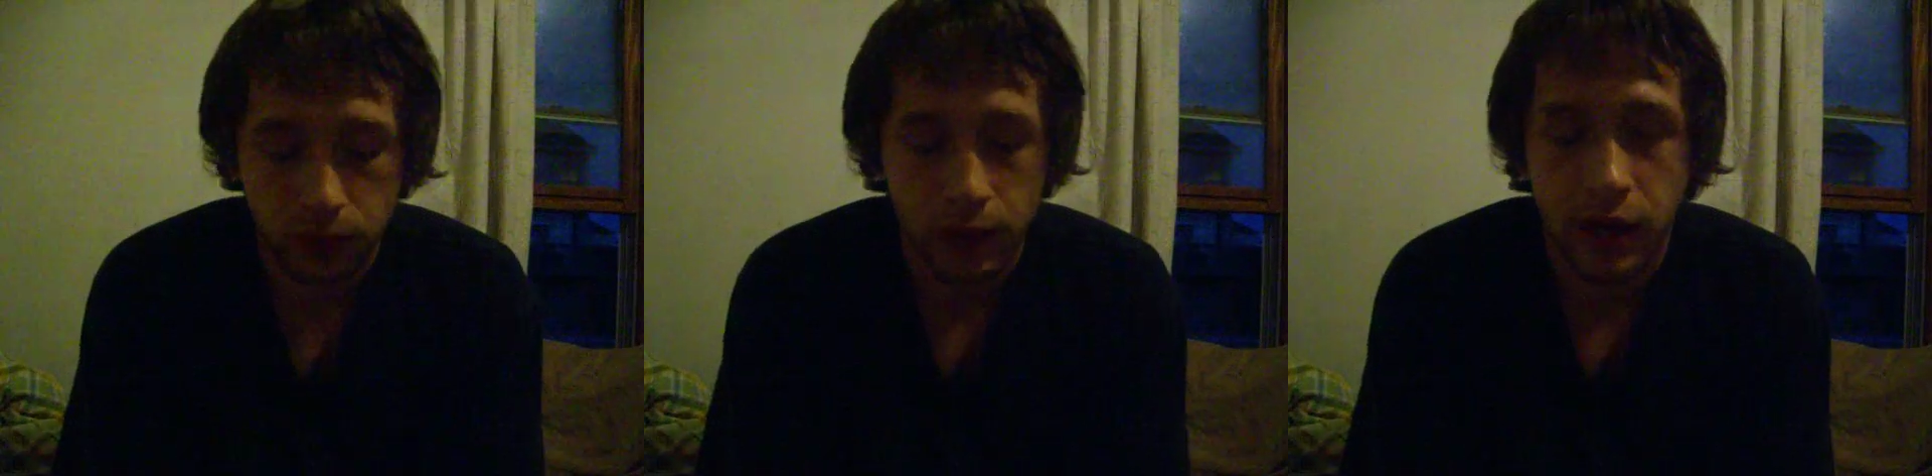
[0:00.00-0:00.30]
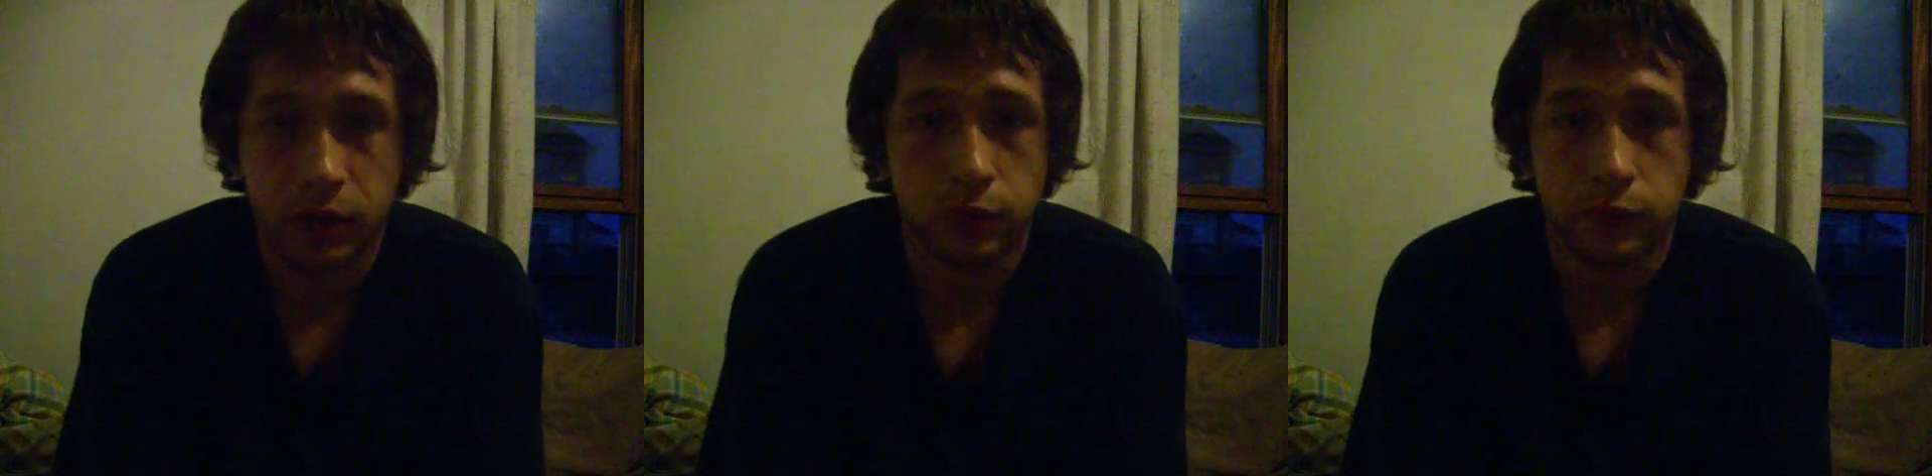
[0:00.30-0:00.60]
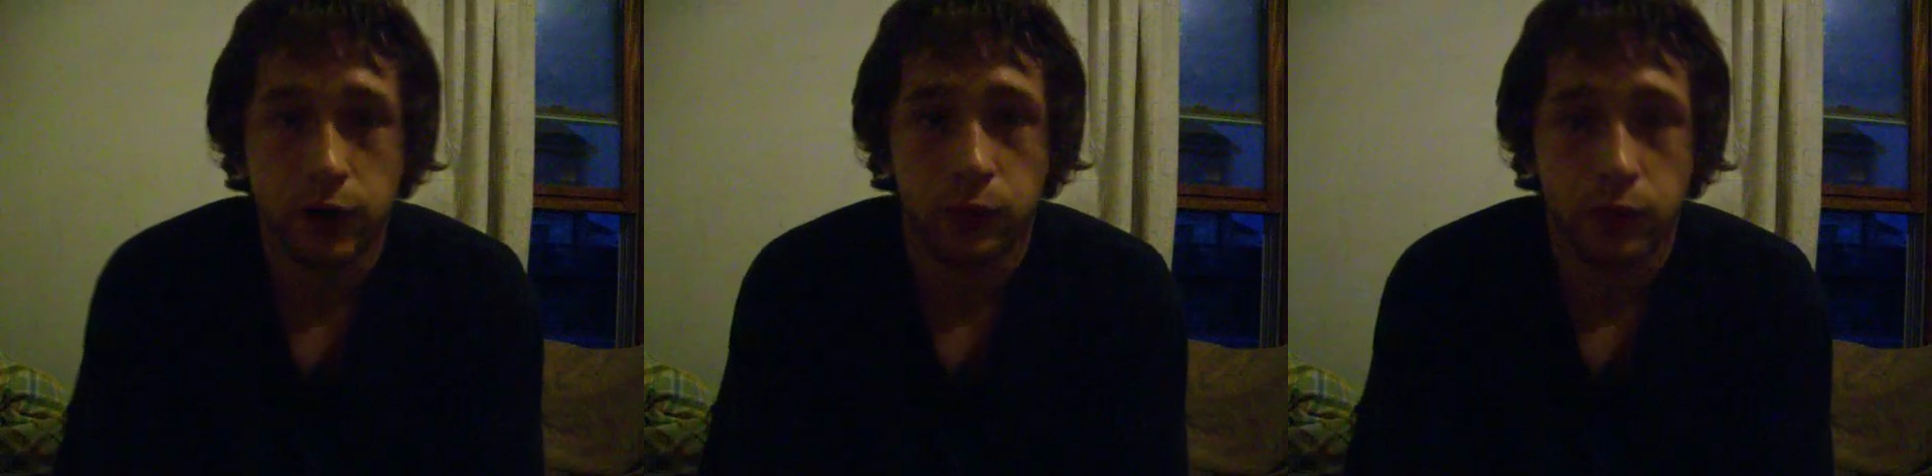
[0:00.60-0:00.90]
I couldn't
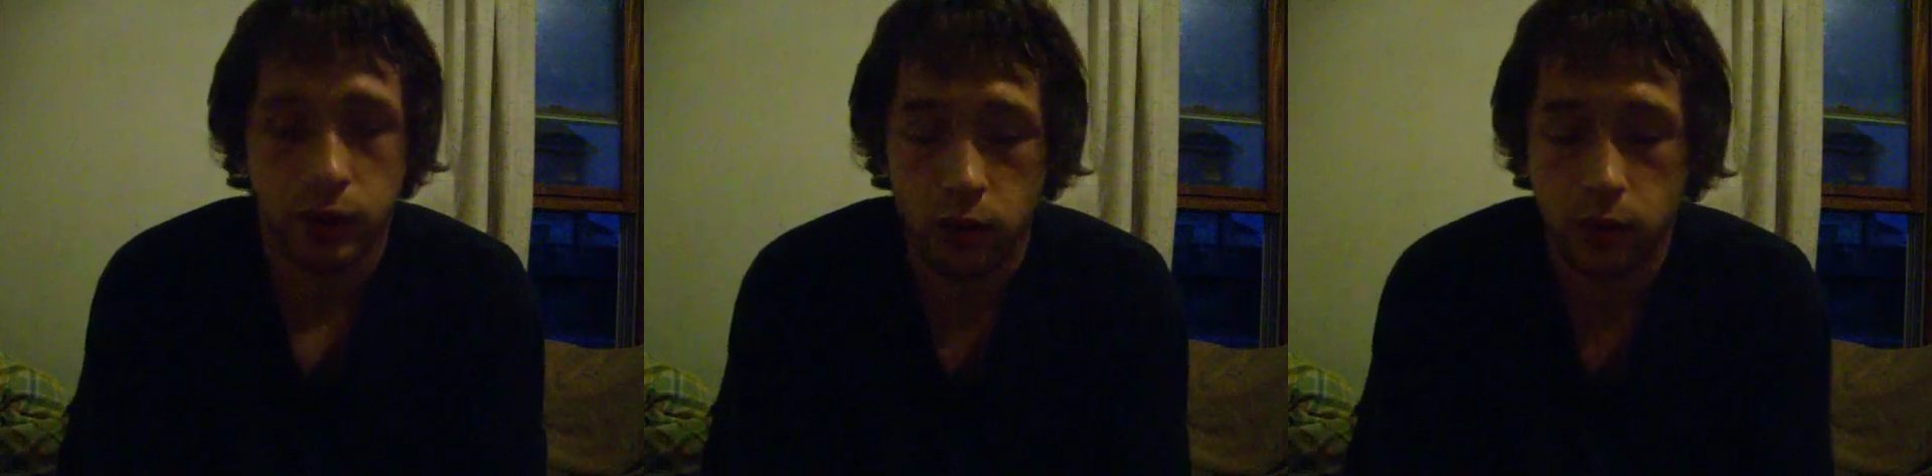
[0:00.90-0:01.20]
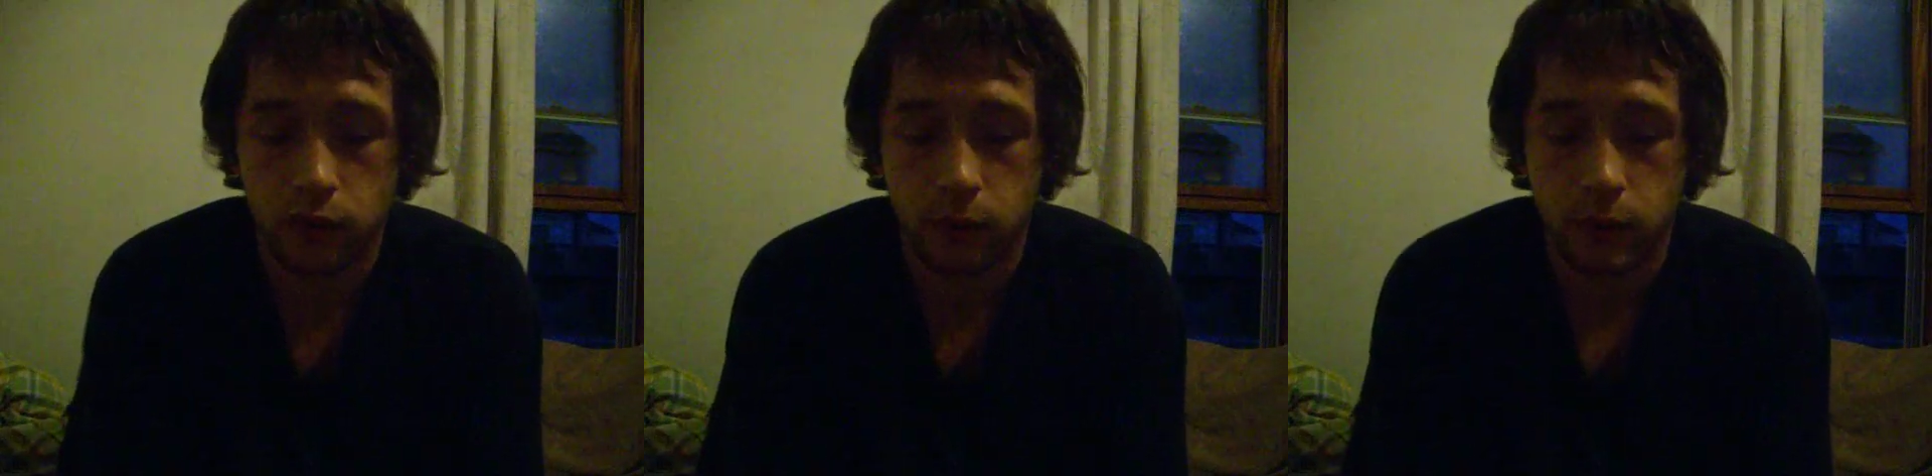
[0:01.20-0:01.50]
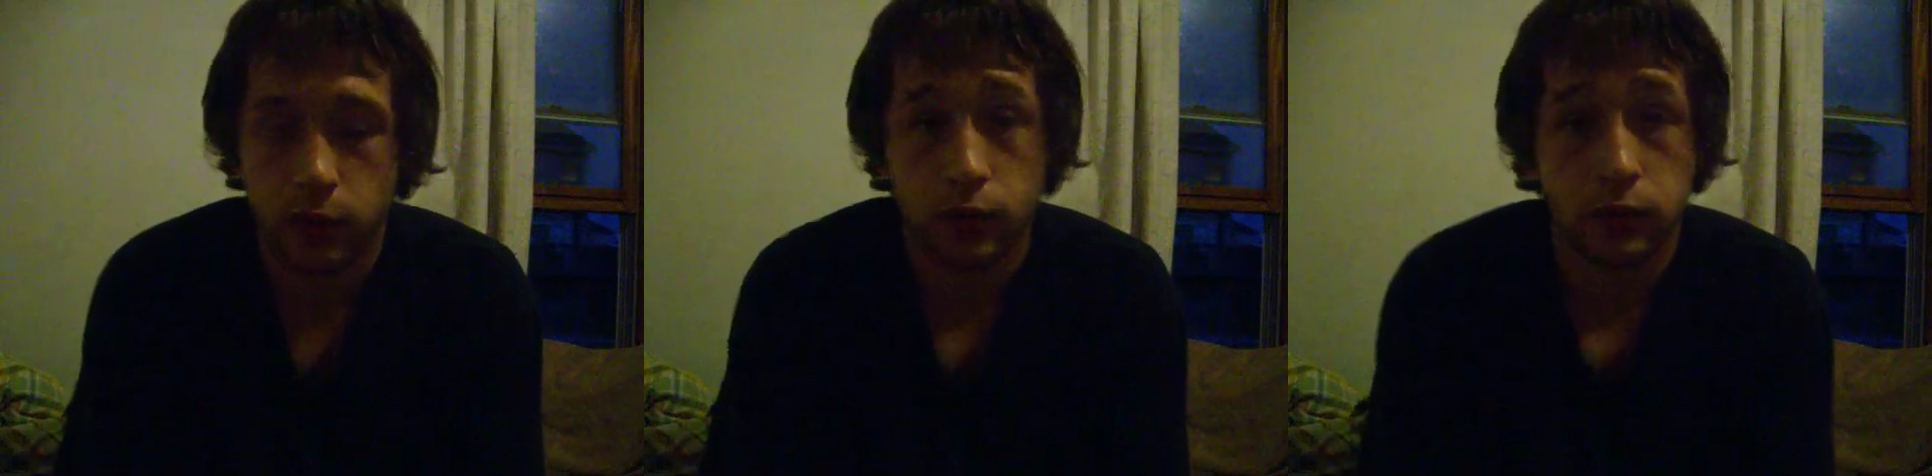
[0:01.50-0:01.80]
find one that worked for
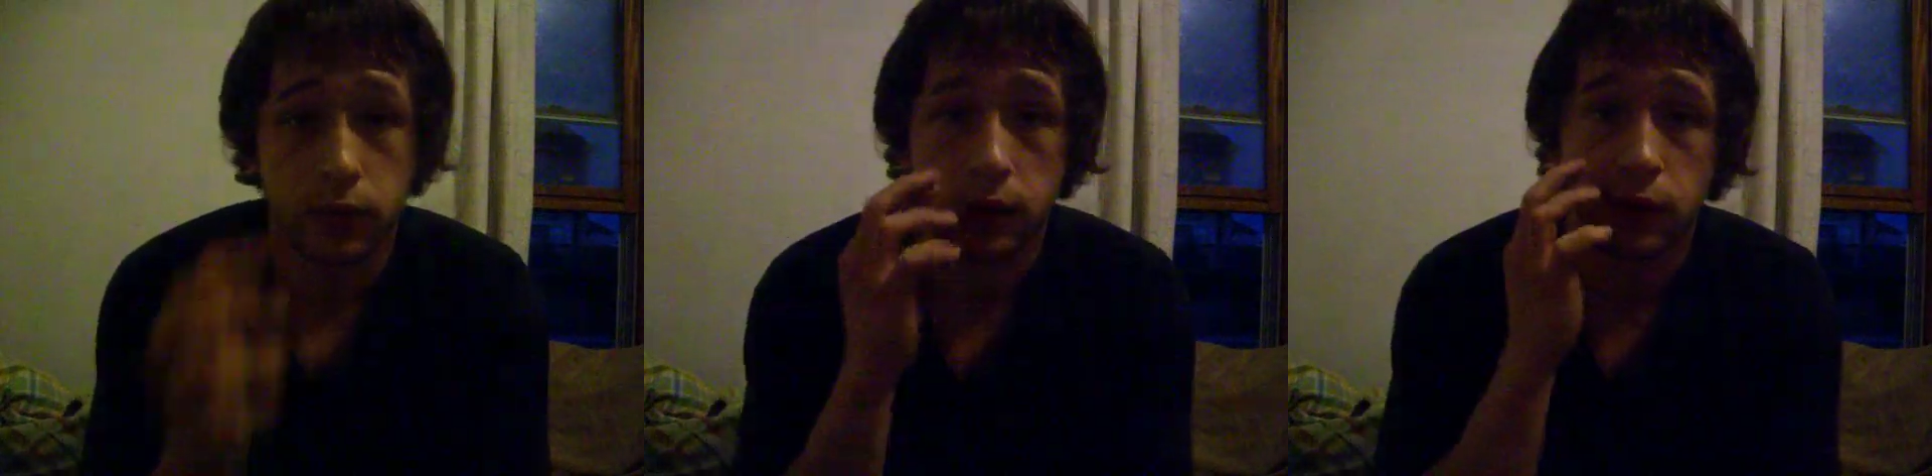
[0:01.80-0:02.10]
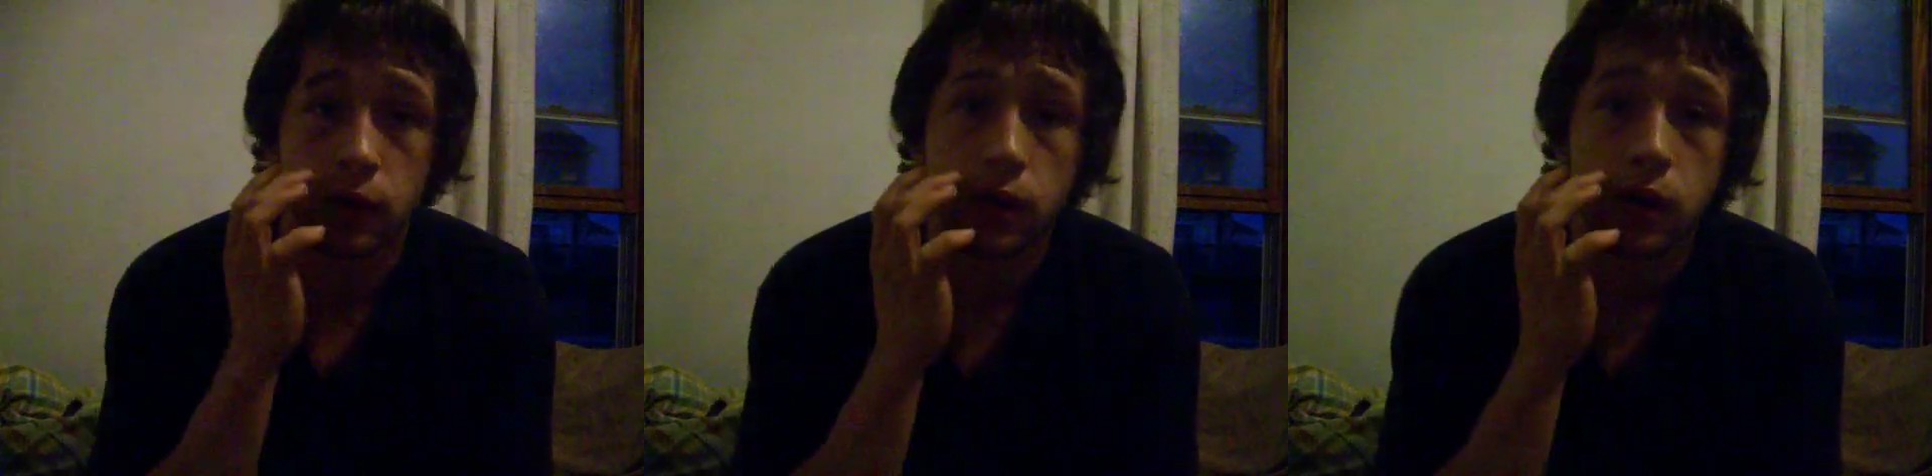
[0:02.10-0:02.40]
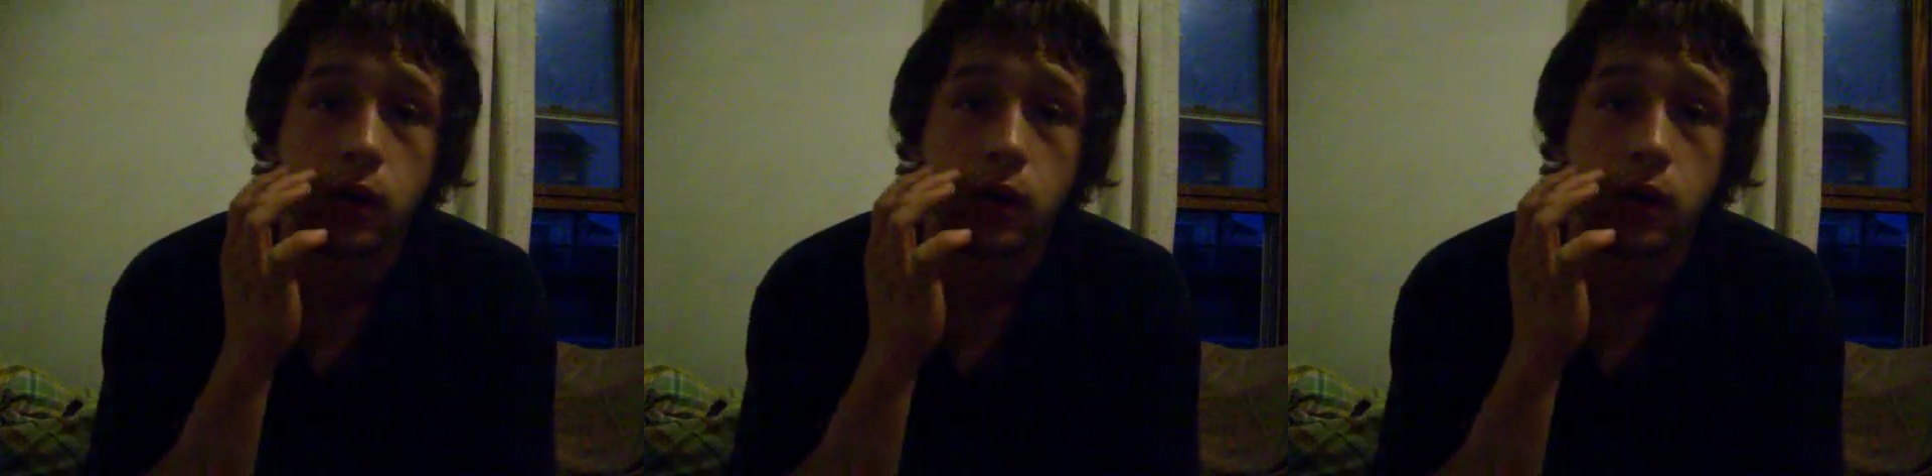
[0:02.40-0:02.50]
me other than the